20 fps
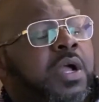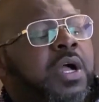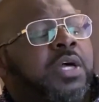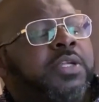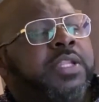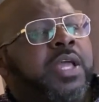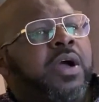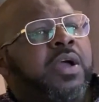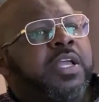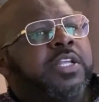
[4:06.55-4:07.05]

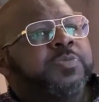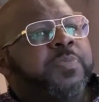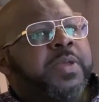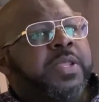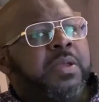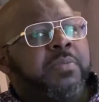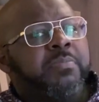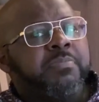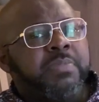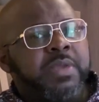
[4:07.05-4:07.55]
Now it's been
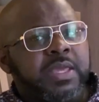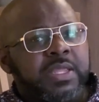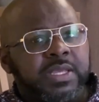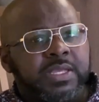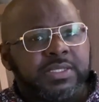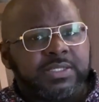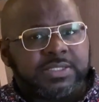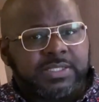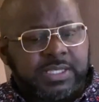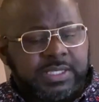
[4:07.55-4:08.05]
a
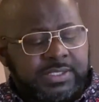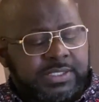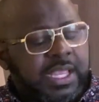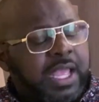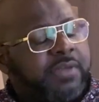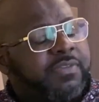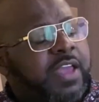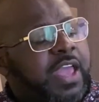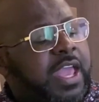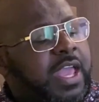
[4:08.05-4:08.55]
minute since
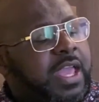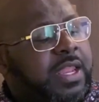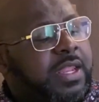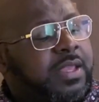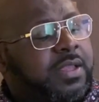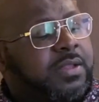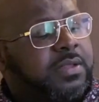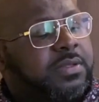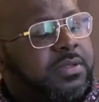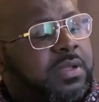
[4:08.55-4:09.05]
I've had it.
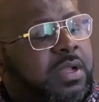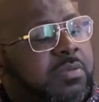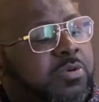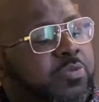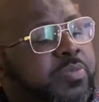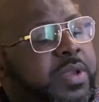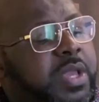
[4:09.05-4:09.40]
We'll be